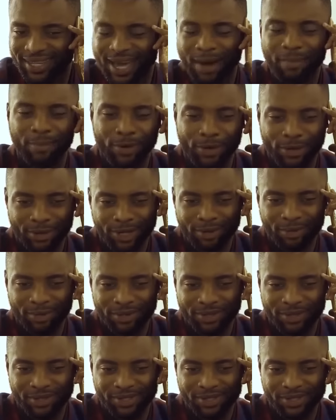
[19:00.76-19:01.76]
Yeah, I'm good.
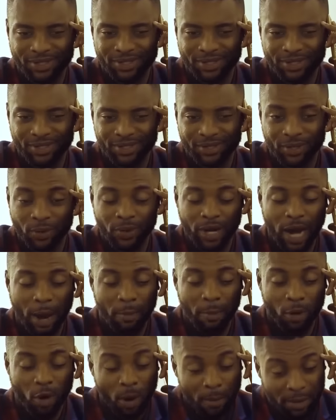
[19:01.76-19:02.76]
No way,
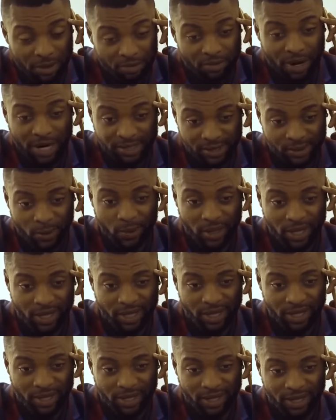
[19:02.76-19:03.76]
I'm coming right
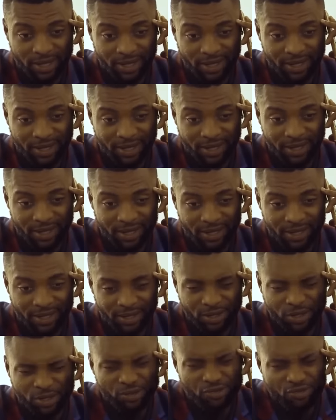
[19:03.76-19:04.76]
away.
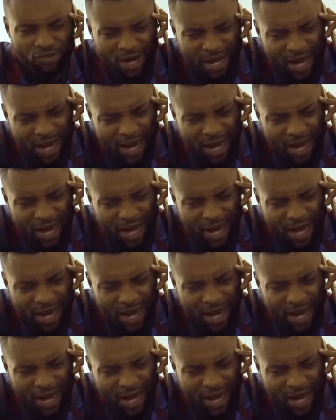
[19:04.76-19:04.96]
Just